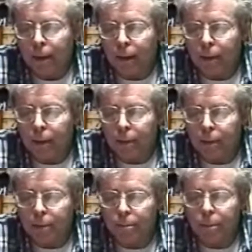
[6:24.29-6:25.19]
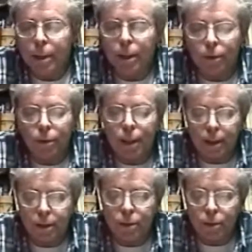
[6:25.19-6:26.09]
Many other
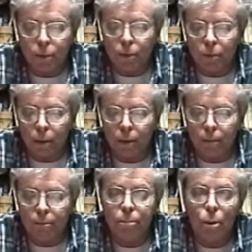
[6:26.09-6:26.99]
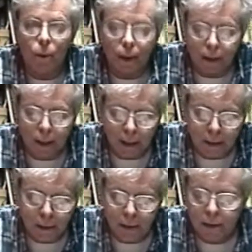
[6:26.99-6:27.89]
texts too, poetic
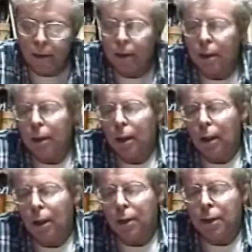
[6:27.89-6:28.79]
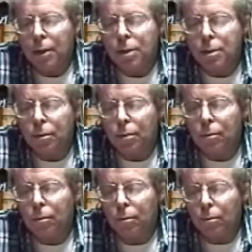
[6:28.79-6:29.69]
texts. This
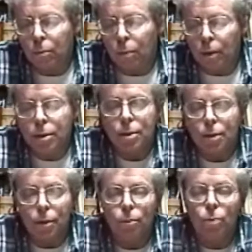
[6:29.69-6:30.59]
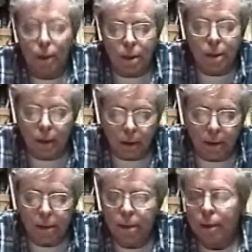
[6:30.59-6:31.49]
was the
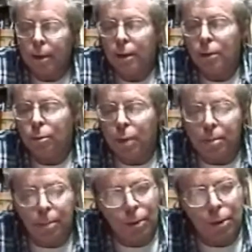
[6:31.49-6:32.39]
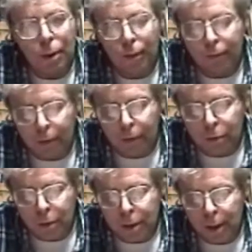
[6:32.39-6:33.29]
Renaissance, the rebirth of
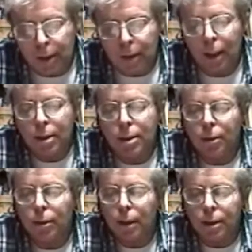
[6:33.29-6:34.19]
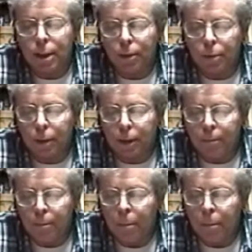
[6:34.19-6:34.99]
interest in classical antiquity.